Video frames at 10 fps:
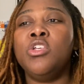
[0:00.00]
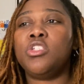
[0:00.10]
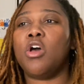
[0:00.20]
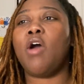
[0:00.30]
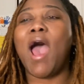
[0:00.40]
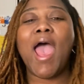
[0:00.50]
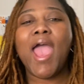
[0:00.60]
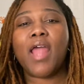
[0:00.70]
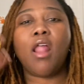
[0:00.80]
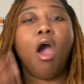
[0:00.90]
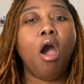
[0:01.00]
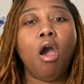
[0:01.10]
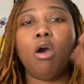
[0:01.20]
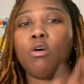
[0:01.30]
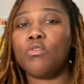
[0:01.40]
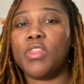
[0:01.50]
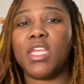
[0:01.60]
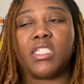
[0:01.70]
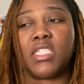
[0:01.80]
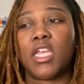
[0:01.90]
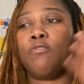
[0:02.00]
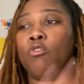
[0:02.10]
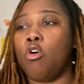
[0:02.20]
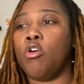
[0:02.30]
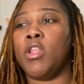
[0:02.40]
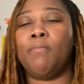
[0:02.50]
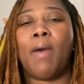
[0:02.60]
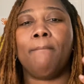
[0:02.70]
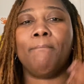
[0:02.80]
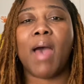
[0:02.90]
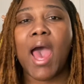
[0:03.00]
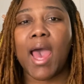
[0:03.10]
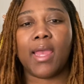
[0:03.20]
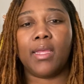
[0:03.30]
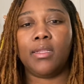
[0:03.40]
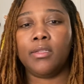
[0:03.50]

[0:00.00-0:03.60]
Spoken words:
So I had all this stuff going in my mind.